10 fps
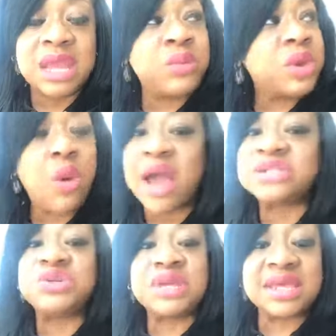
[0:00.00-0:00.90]
It
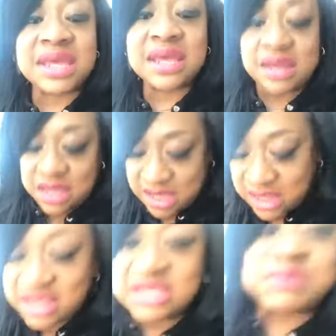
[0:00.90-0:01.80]
requires you to get
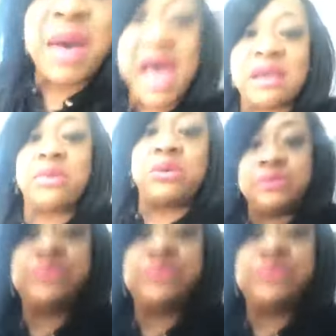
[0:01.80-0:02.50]
in this Bible.